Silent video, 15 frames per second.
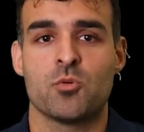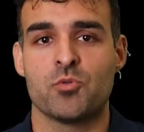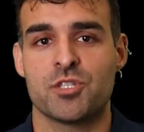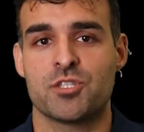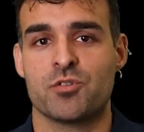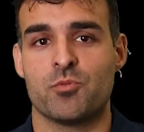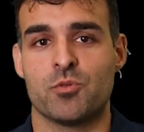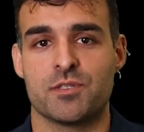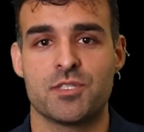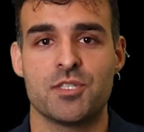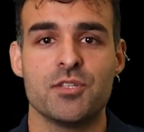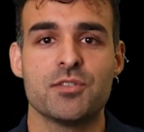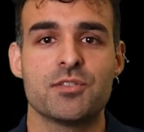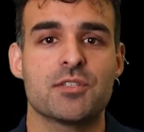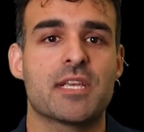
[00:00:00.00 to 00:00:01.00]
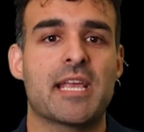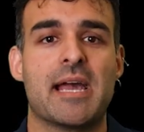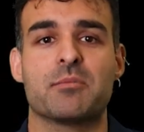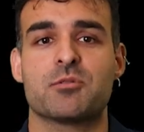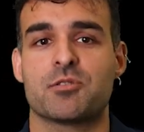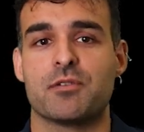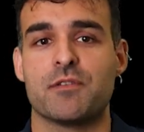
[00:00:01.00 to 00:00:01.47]
which was used to
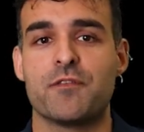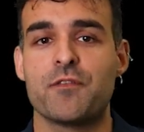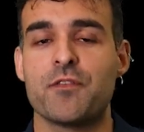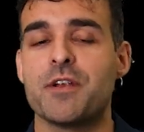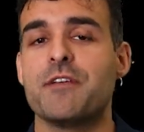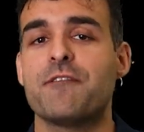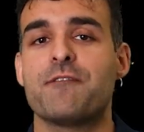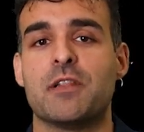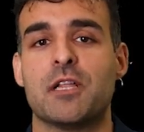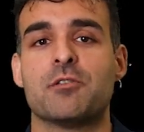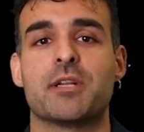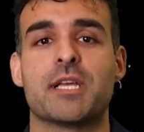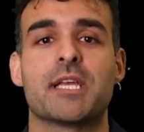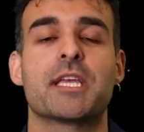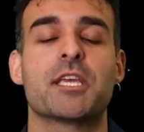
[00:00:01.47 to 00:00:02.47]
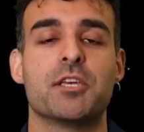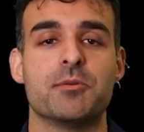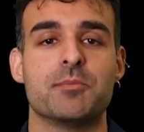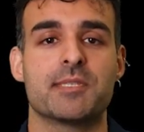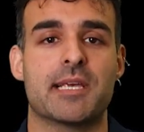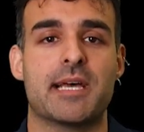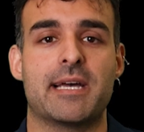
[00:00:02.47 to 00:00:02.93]
capture a free floating
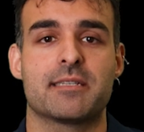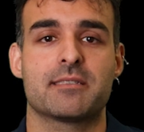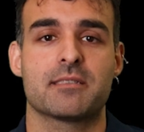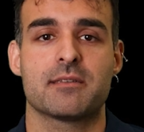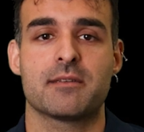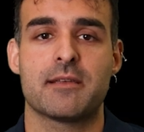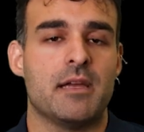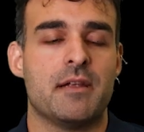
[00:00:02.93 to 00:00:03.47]
CubeSat.